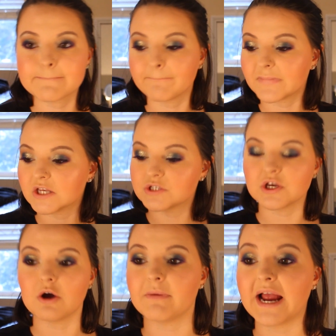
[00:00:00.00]

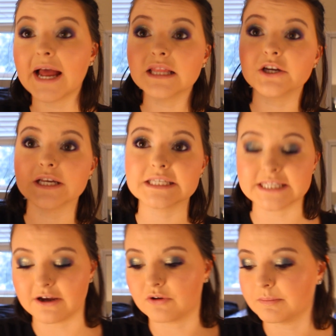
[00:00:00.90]
So my eye look is
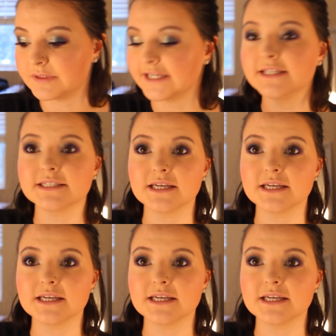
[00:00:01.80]
now complete.